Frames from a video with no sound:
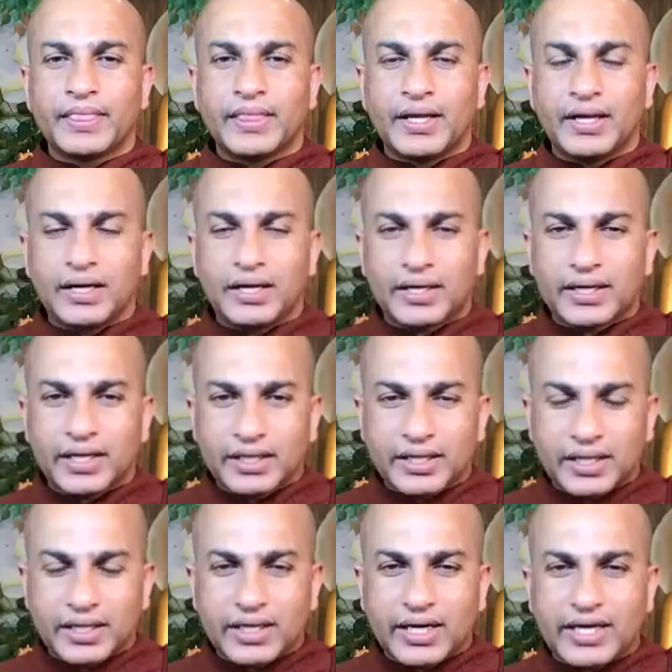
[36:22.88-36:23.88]
the
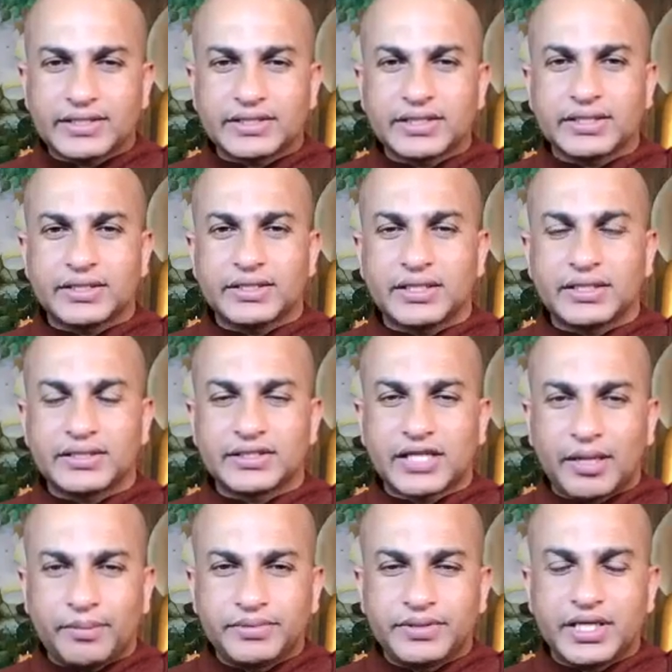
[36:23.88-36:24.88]
recognizer the
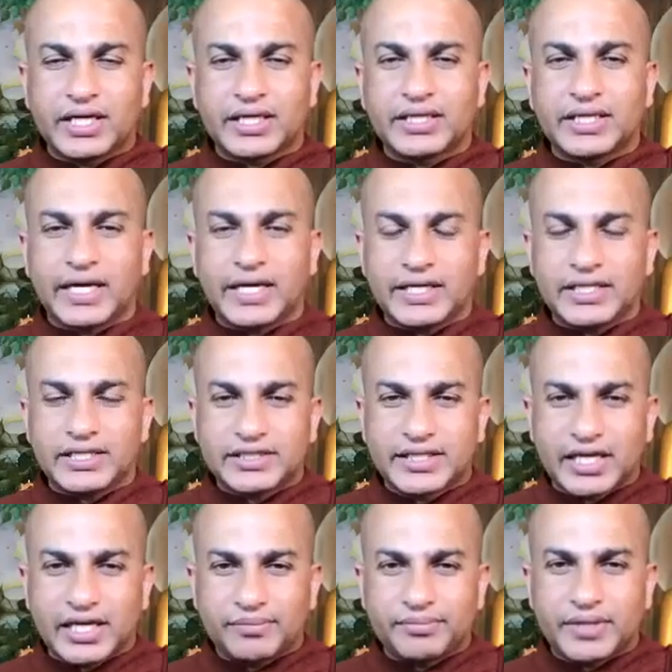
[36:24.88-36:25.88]
subject that
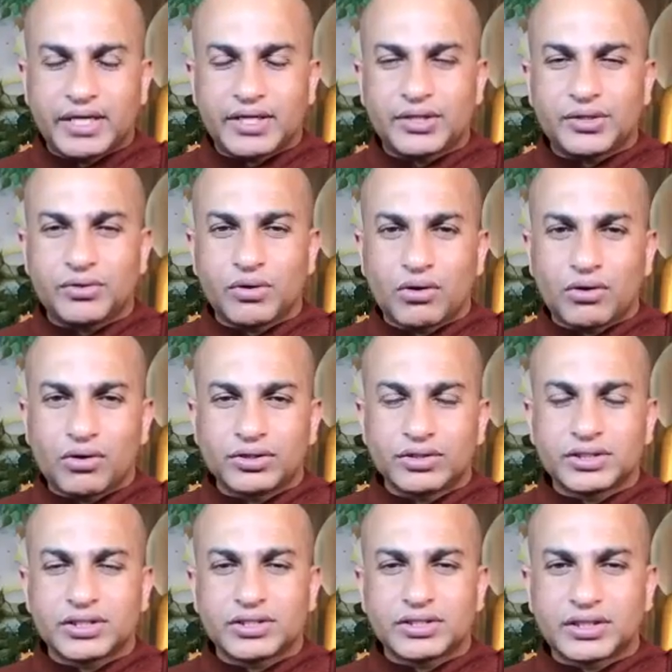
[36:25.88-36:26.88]
itself that your
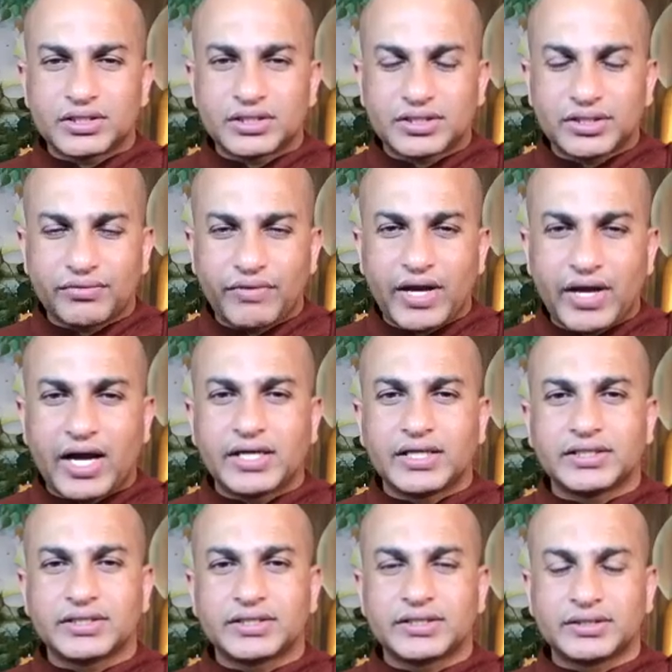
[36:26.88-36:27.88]
consciousness
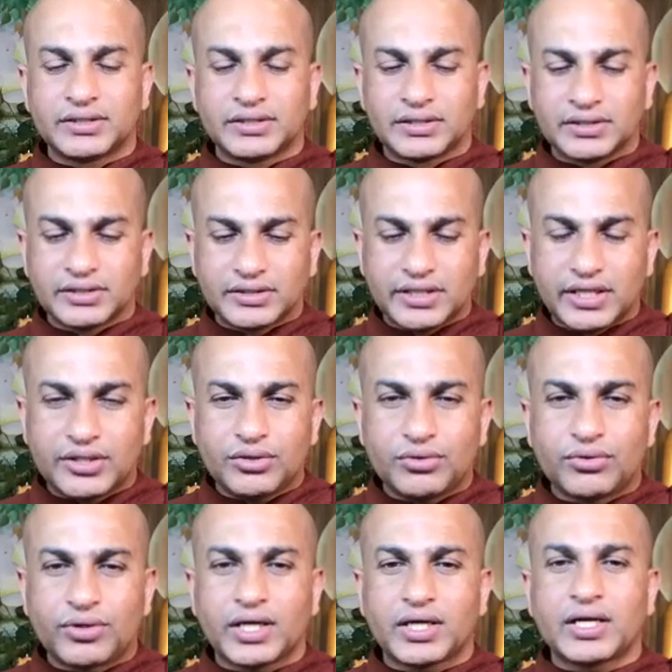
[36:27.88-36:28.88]
awareness that
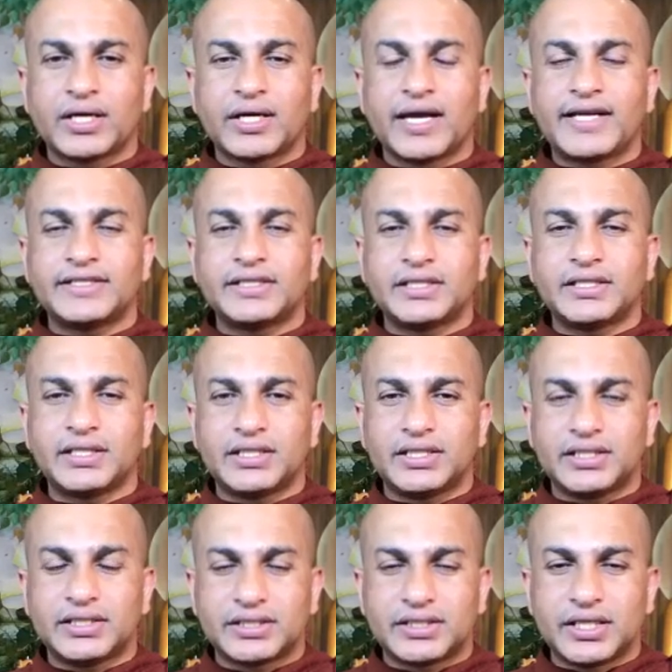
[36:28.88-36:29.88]
you recognizing it
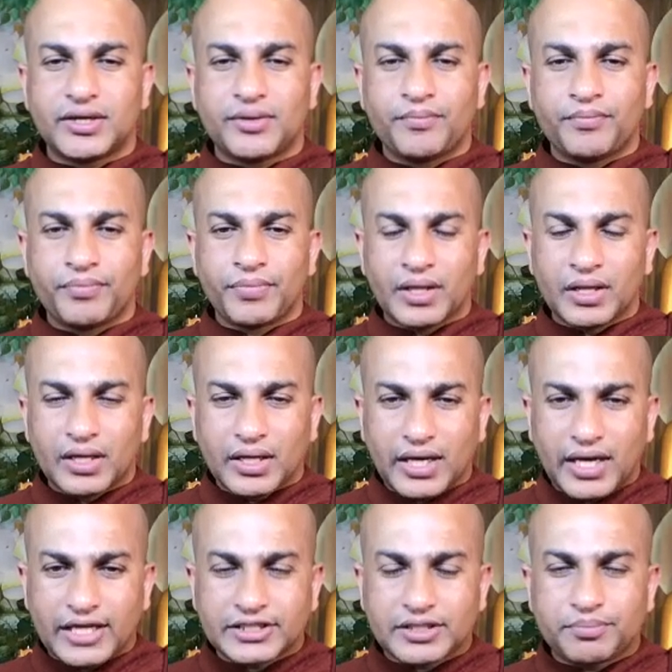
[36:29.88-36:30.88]
is the
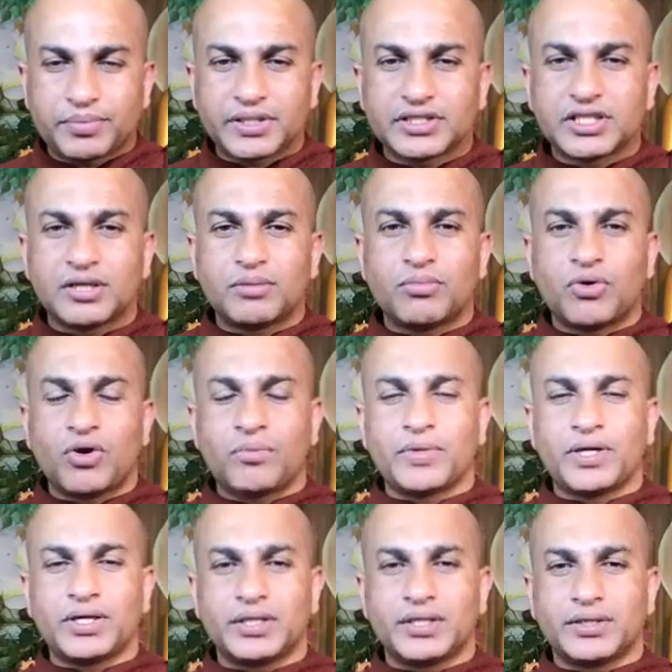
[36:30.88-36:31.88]
as a present
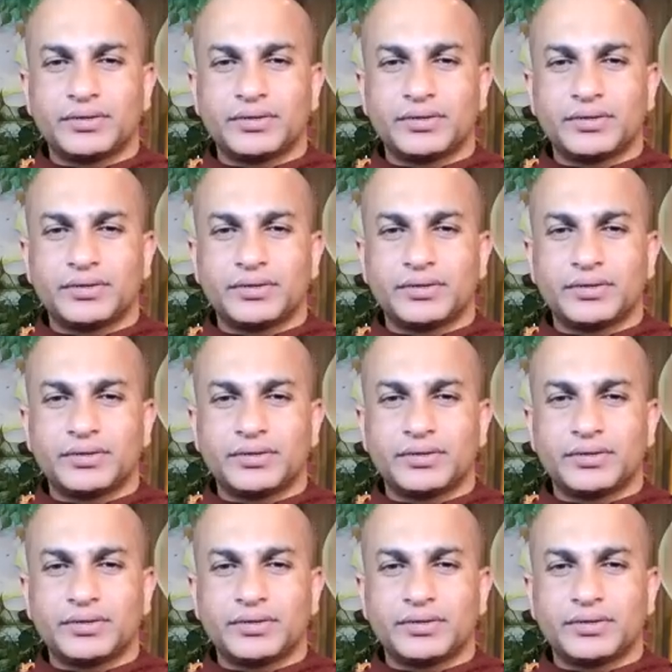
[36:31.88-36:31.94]
moment